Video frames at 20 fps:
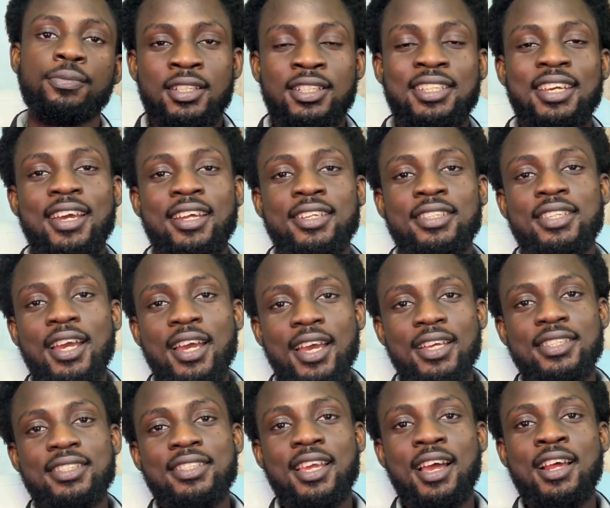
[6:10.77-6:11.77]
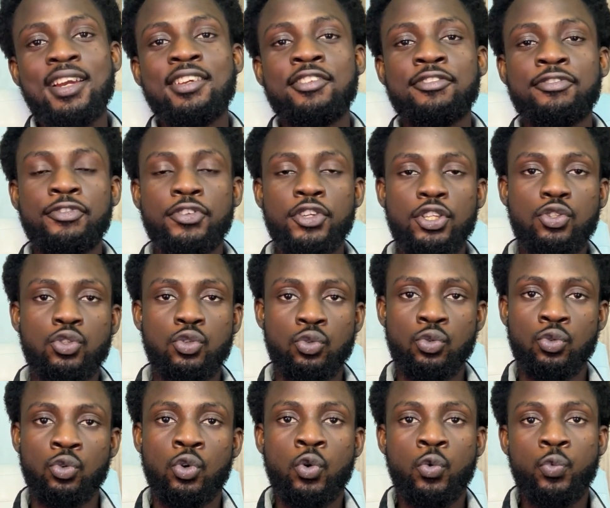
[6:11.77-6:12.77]
The entire Starlink
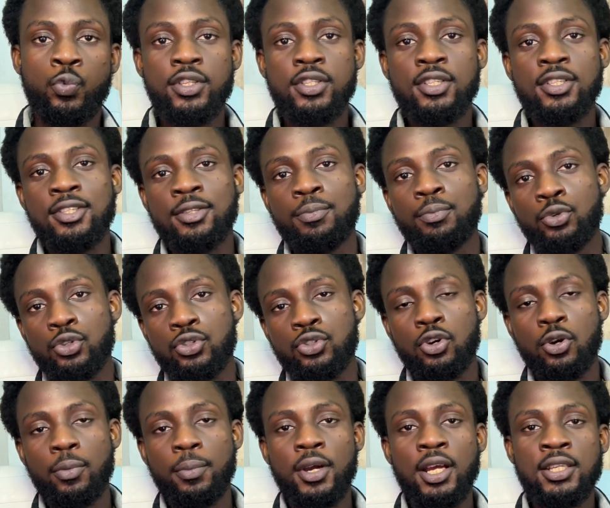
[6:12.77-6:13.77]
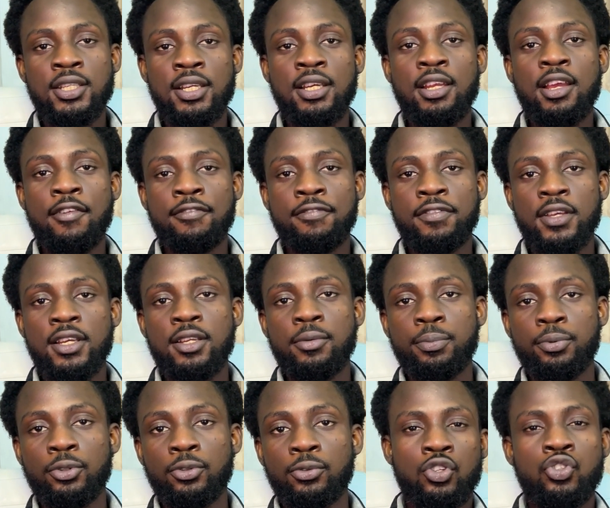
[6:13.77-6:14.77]
V2, which is the most commercially
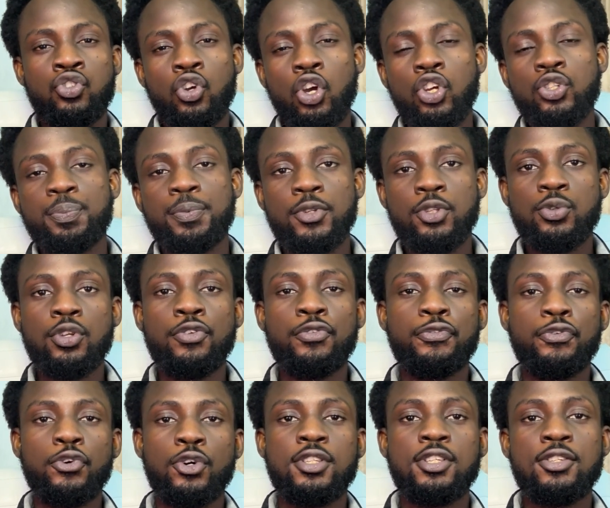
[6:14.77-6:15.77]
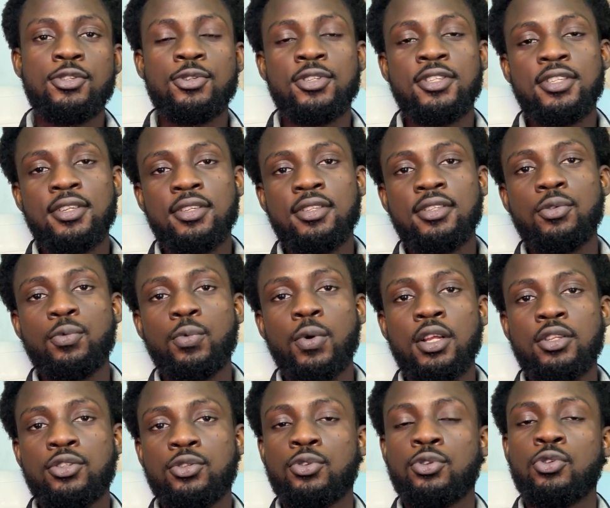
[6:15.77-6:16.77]
available, draws between 40 to 60
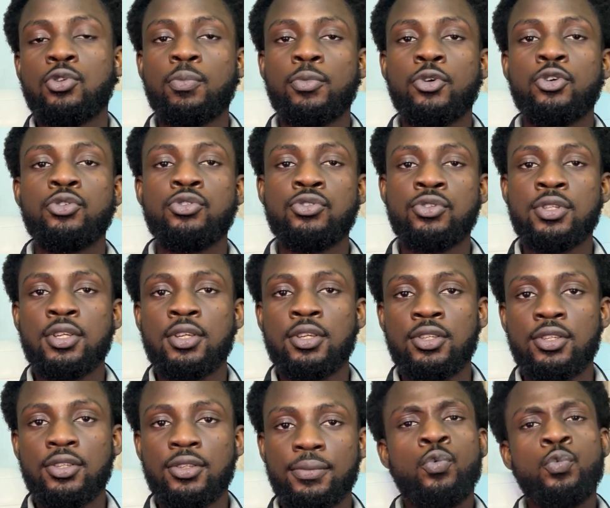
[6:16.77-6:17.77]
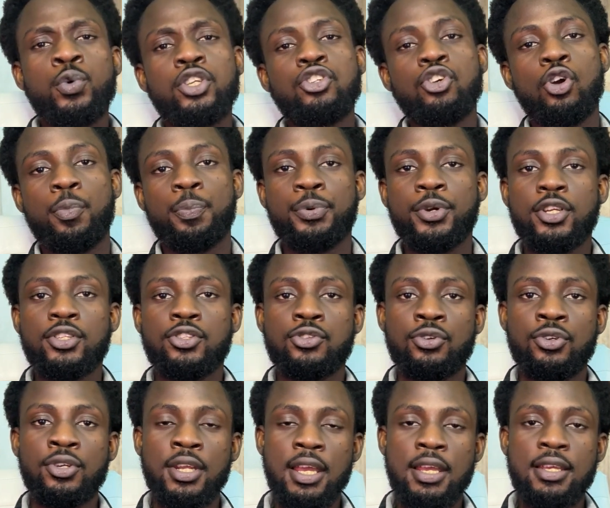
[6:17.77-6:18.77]
watts on normal usage, which operates
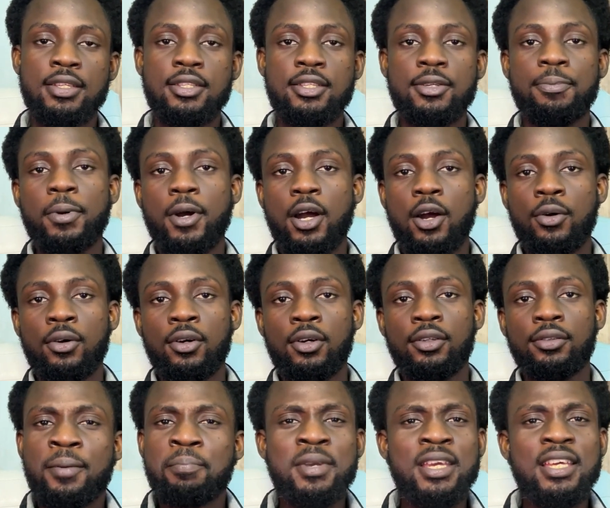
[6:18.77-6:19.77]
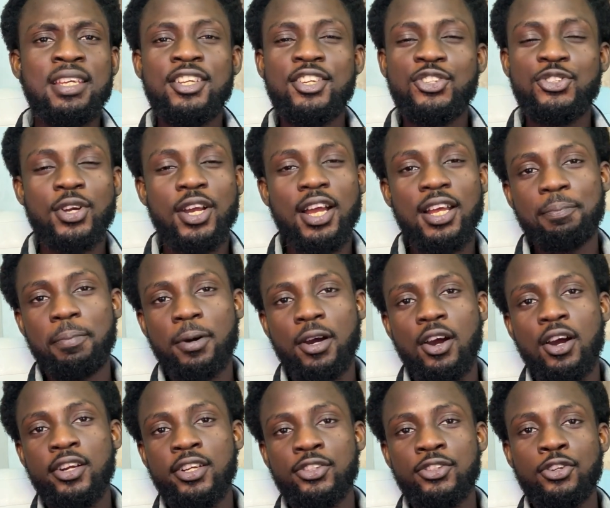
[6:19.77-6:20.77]
on AC power, meaning you can
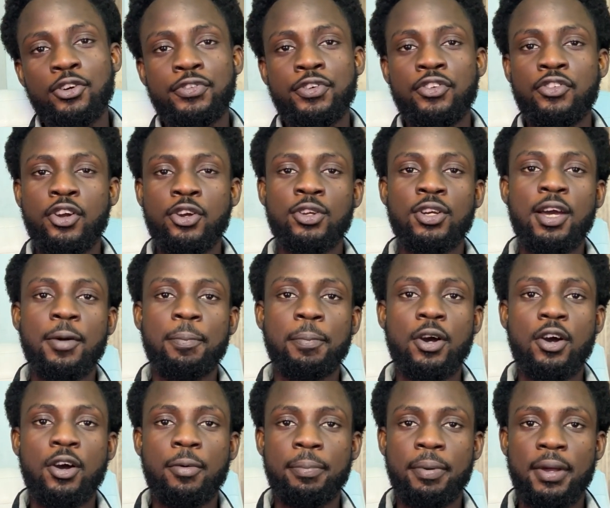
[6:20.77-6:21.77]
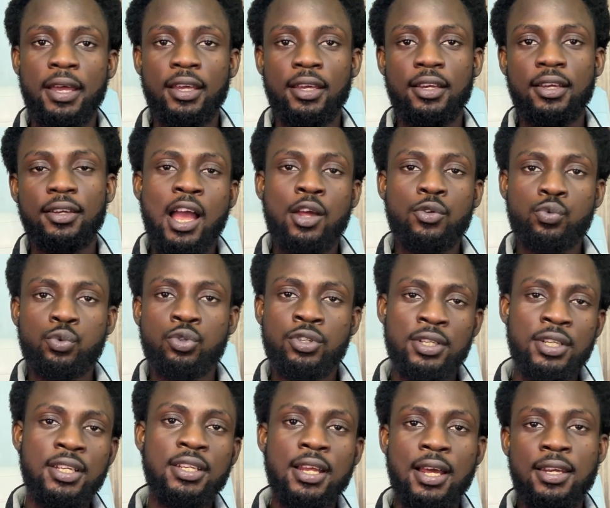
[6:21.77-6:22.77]
power it off a regular power bank and would
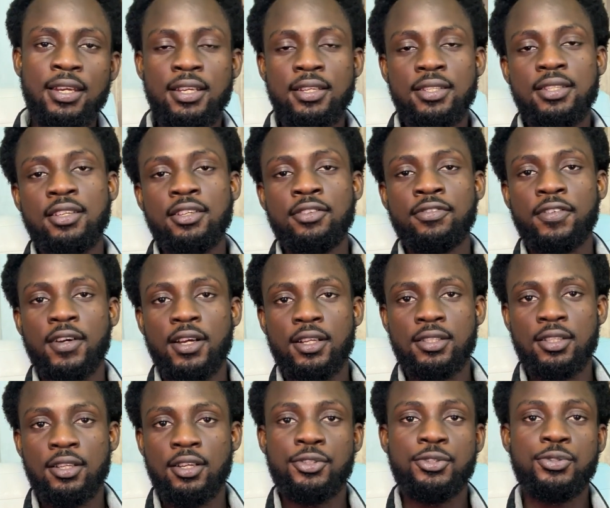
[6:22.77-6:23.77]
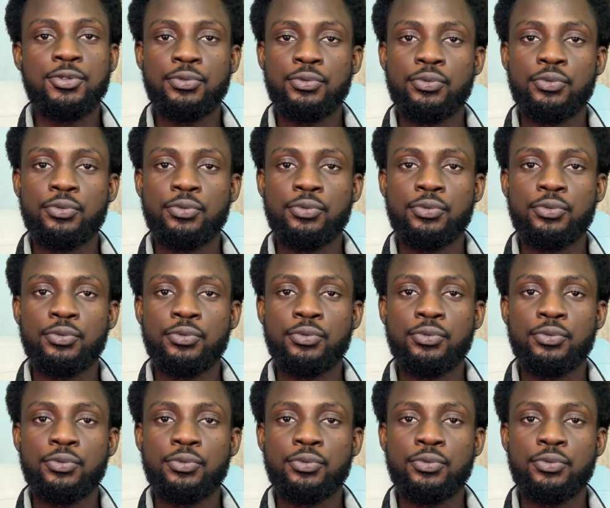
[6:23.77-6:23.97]
need an AC inverter to